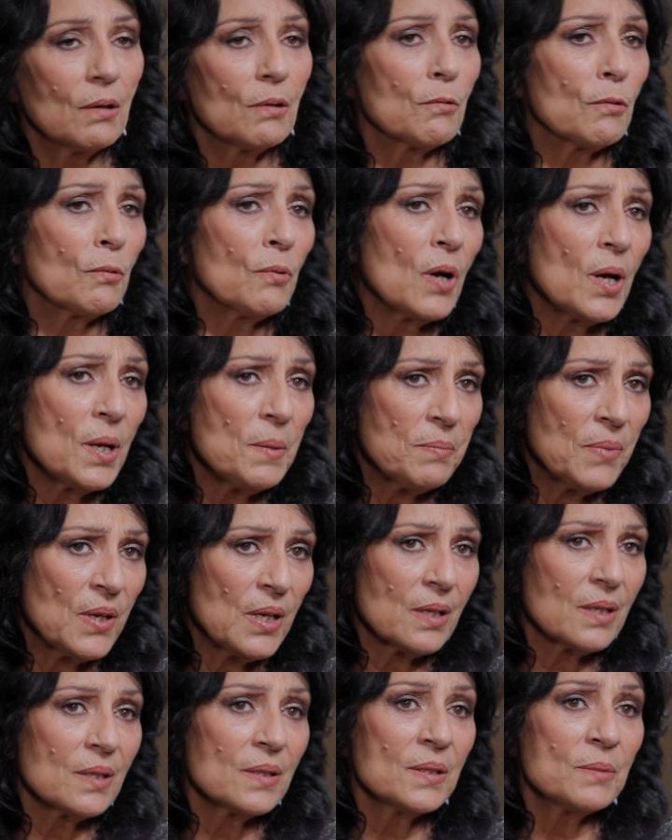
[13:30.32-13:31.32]
right
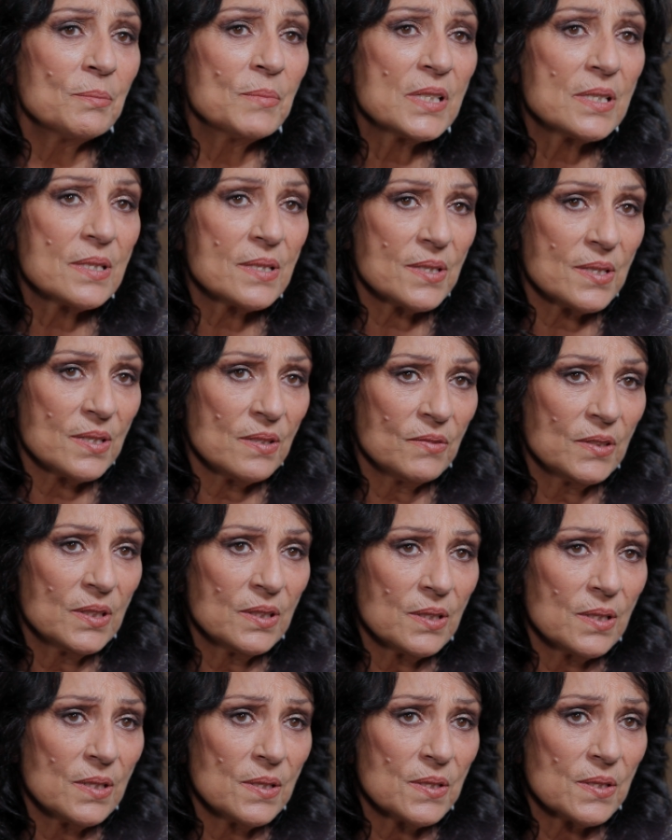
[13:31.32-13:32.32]
back in the
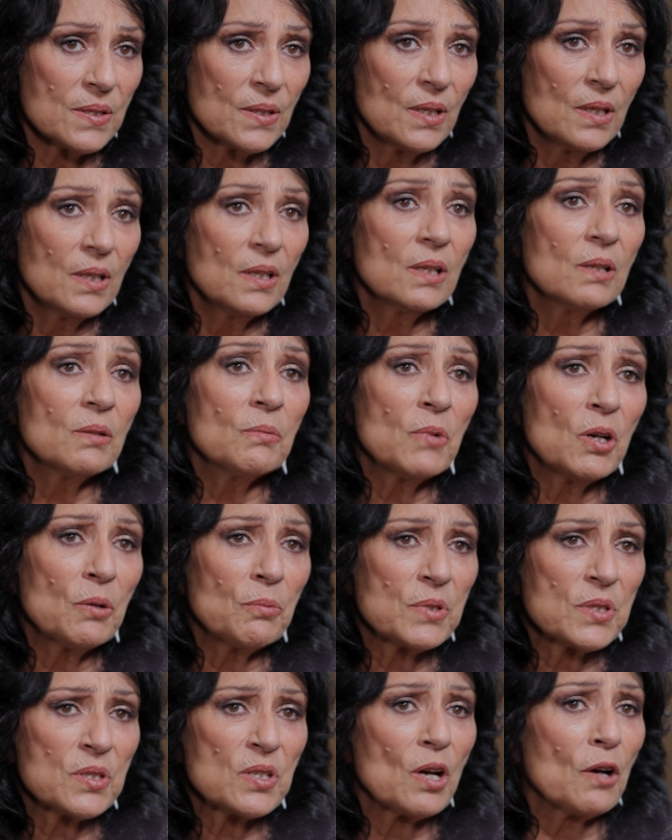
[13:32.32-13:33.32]
mid-70s and
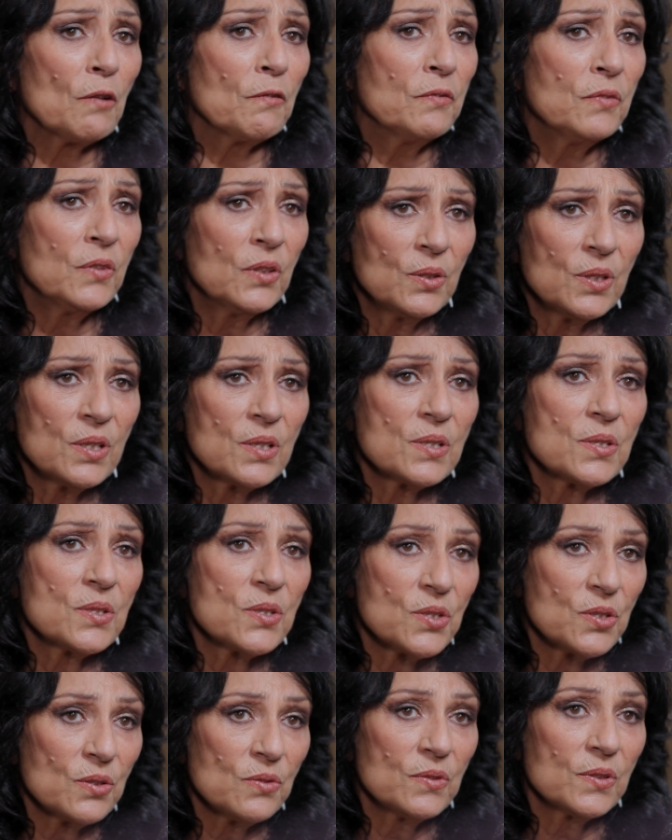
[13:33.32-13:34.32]
what was a very
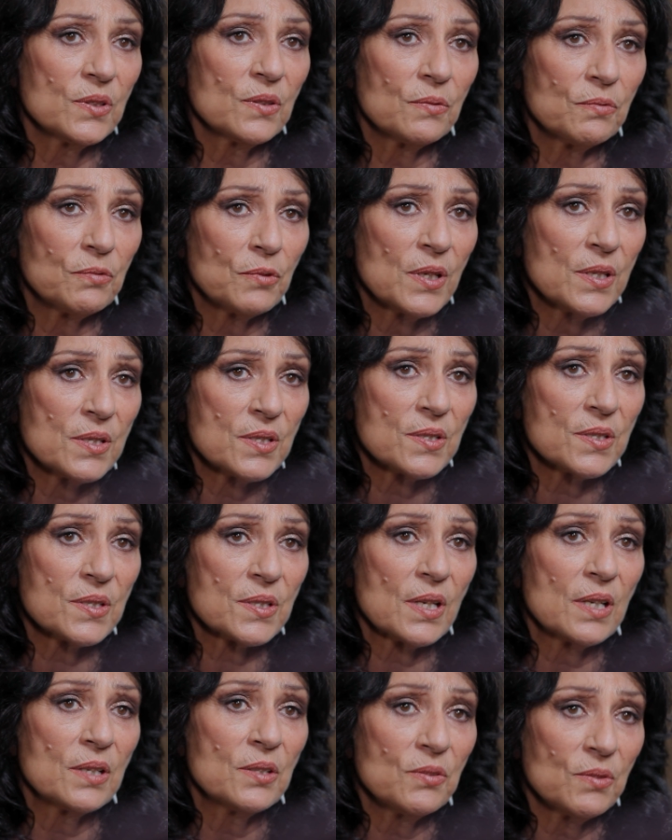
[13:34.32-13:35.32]
conservative,
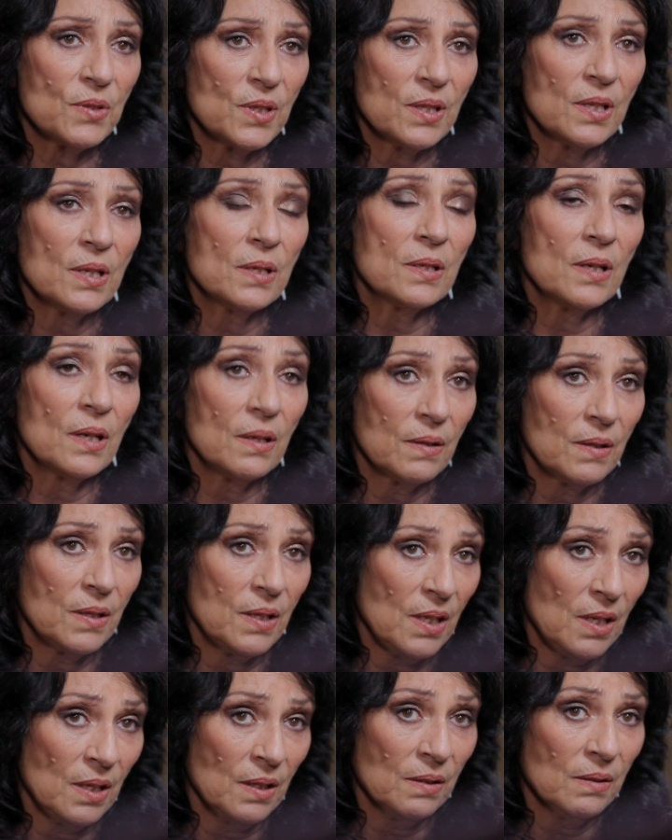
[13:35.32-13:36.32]
racist country
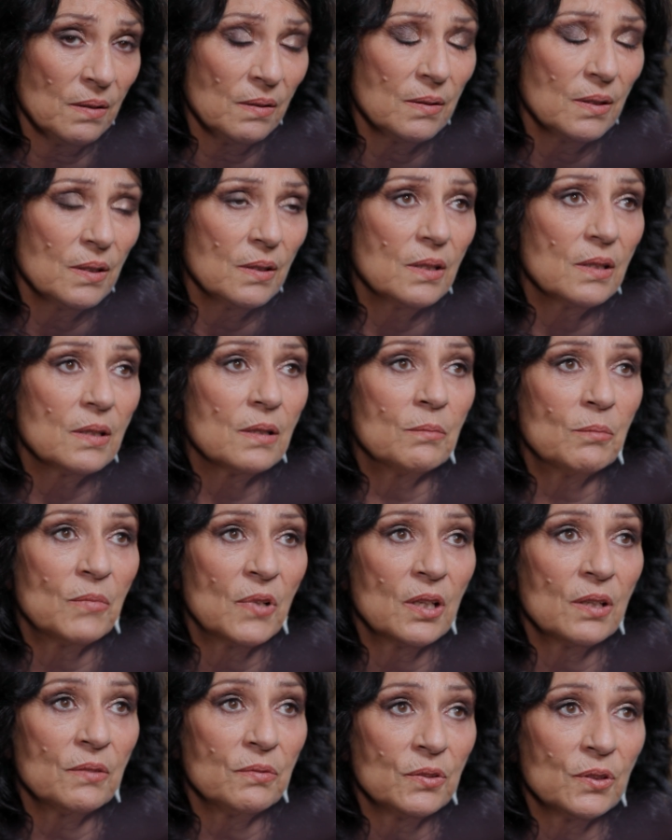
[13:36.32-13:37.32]
then, in
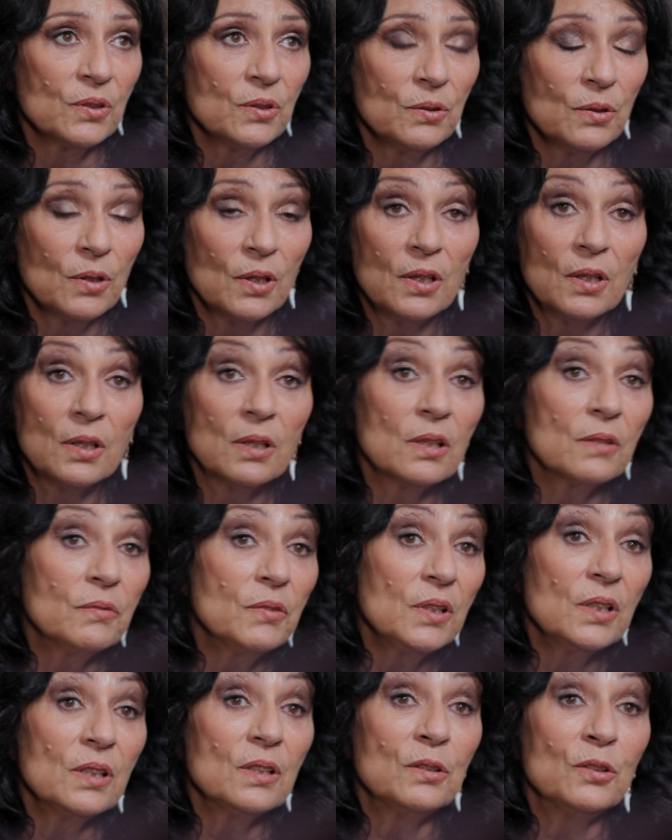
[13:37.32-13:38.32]
my view, if
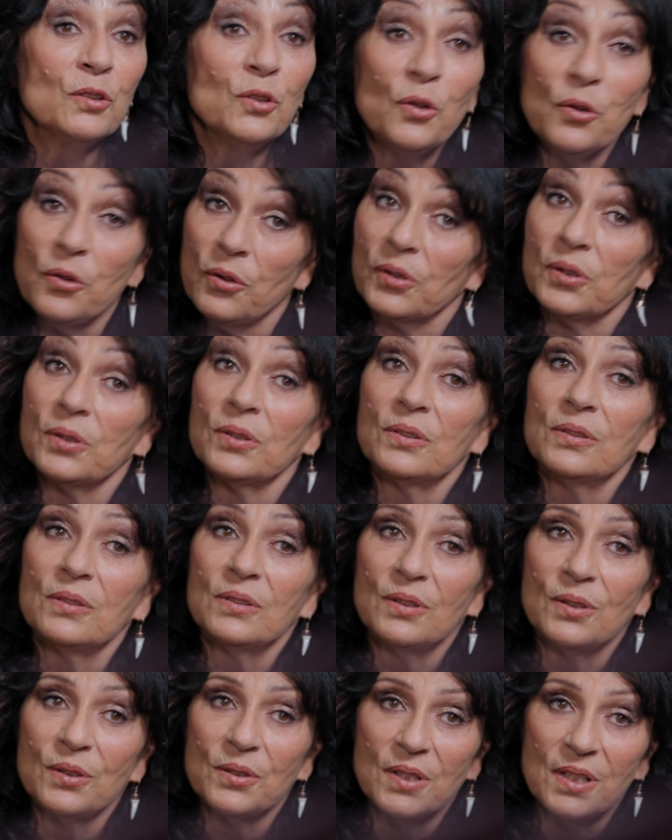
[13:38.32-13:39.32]
he had not
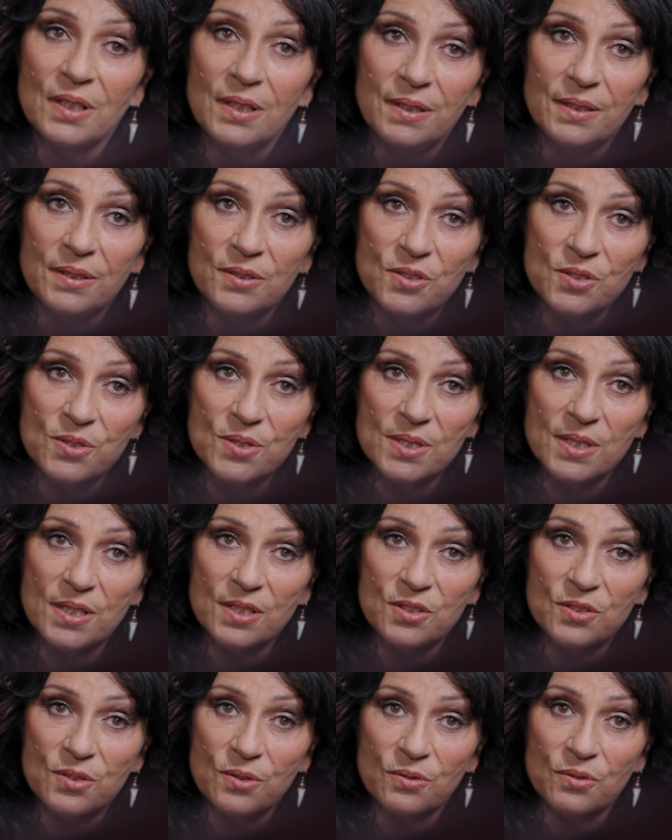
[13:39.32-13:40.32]
got that
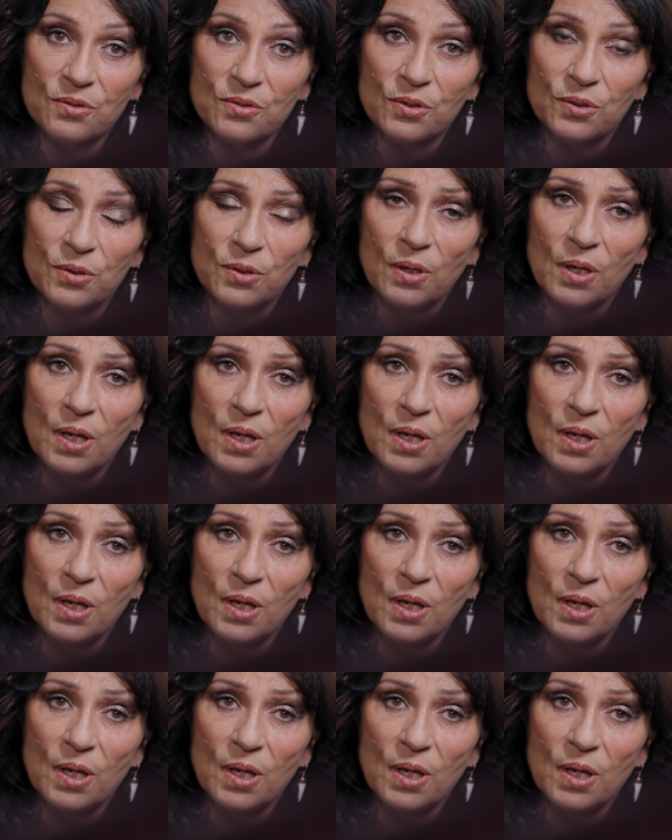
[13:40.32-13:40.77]
legislation through.